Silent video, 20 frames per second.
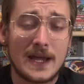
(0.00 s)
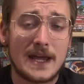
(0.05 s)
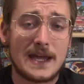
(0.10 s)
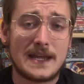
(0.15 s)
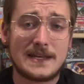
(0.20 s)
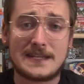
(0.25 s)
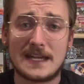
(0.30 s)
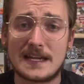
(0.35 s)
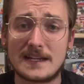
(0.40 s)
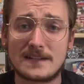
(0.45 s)

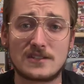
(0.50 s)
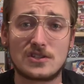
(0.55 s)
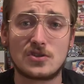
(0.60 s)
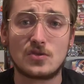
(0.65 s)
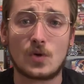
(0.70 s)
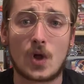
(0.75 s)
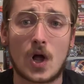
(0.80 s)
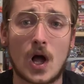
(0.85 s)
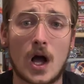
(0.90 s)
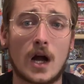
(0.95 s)
It takes
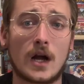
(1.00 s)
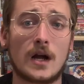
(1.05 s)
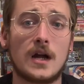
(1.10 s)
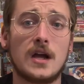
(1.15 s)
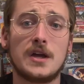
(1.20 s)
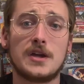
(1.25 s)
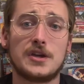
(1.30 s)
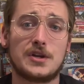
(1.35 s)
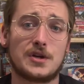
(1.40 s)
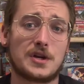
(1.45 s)
too long.
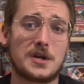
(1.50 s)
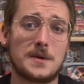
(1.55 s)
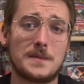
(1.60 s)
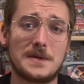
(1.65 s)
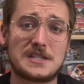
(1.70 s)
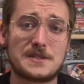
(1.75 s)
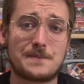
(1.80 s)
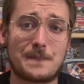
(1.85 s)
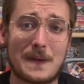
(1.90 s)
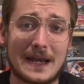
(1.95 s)
You're going to
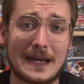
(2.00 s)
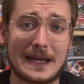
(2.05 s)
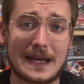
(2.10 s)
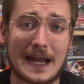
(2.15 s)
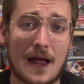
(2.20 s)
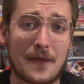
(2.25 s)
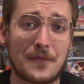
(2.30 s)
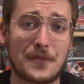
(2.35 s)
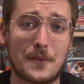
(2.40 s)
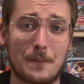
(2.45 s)
be spending
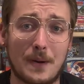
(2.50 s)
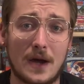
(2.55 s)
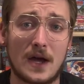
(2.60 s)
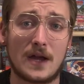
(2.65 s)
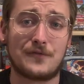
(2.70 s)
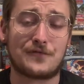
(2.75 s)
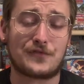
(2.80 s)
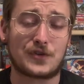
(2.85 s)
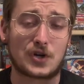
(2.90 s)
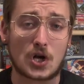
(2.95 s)
out the
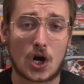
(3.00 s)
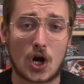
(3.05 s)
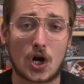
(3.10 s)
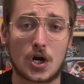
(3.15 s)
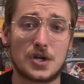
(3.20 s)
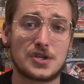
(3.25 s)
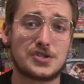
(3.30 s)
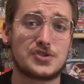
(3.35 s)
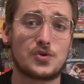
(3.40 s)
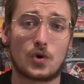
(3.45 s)
butt for
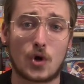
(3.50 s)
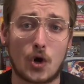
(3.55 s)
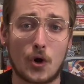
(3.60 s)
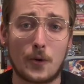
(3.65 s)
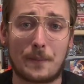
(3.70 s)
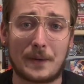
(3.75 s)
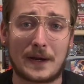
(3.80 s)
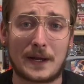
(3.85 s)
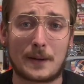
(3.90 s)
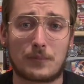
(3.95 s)
cards or
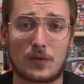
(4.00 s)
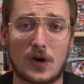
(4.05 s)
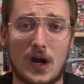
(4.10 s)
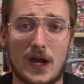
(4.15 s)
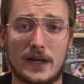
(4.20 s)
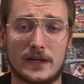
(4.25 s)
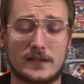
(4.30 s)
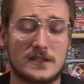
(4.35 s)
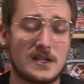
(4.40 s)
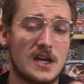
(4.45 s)
opening
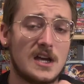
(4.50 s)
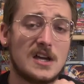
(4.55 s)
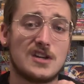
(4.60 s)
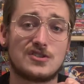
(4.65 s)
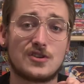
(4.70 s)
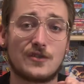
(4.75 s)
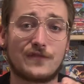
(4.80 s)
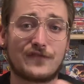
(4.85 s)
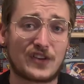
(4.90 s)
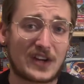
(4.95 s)
product.
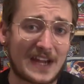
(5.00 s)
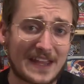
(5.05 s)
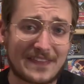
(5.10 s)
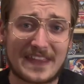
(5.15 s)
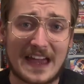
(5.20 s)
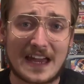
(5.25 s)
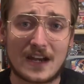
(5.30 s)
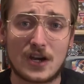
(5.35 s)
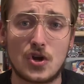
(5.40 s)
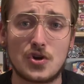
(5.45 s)
So forget
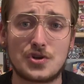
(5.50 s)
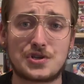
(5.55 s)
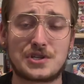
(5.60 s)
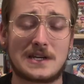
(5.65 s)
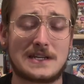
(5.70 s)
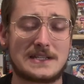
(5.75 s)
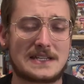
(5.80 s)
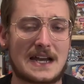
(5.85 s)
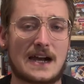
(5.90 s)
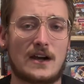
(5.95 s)
that notion
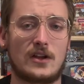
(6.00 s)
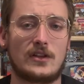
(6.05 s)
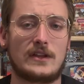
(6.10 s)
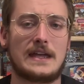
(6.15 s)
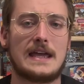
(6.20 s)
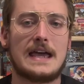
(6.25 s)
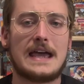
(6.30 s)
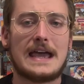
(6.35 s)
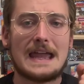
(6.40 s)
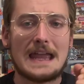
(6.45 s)
entirely.